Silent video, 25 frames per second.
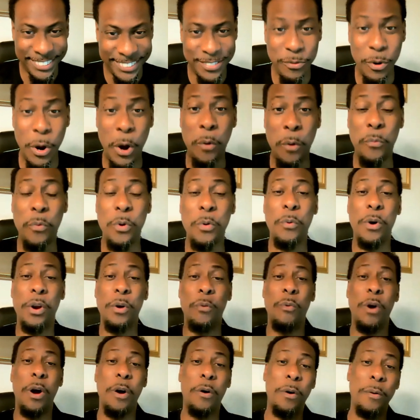Well, we want
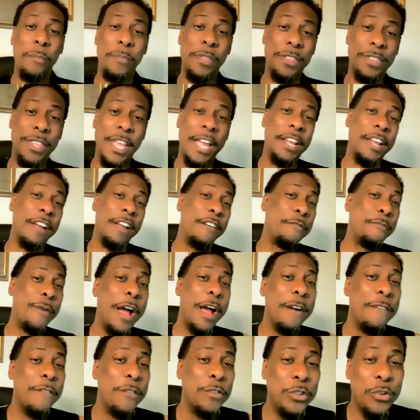to welcome and thank
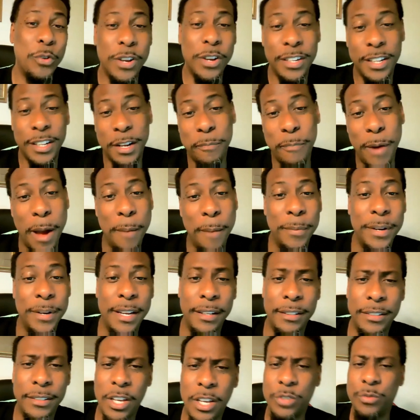everybody for joining Imam Mom and
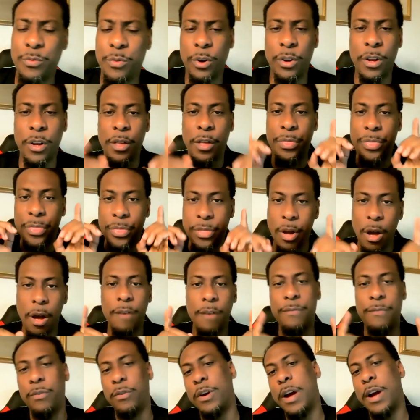Dad for a
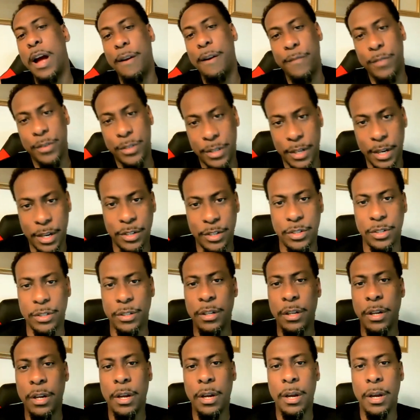thoughtful conversation
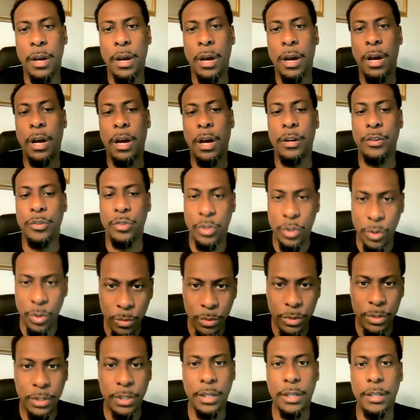on
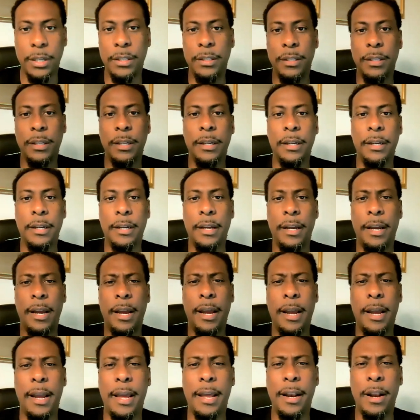Juneteenth.
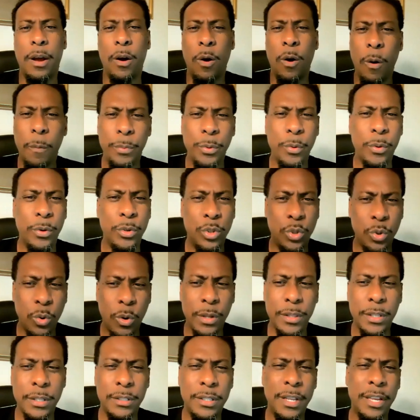And I hope you
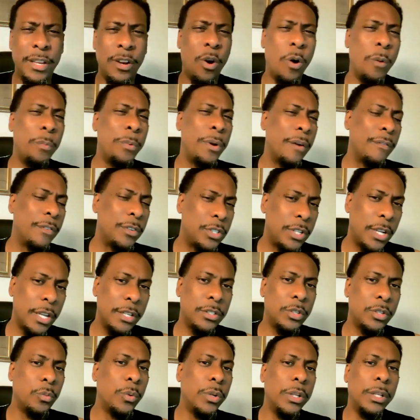enjoyed this day and I hope you have a
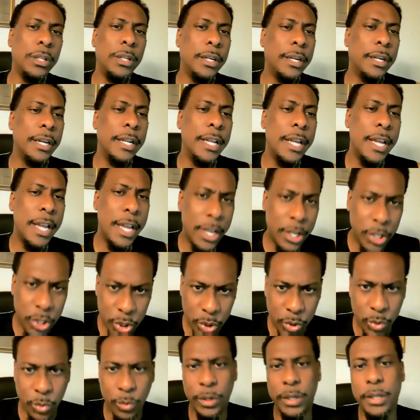chance to really look at
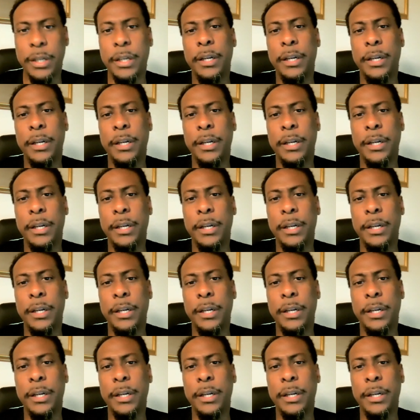history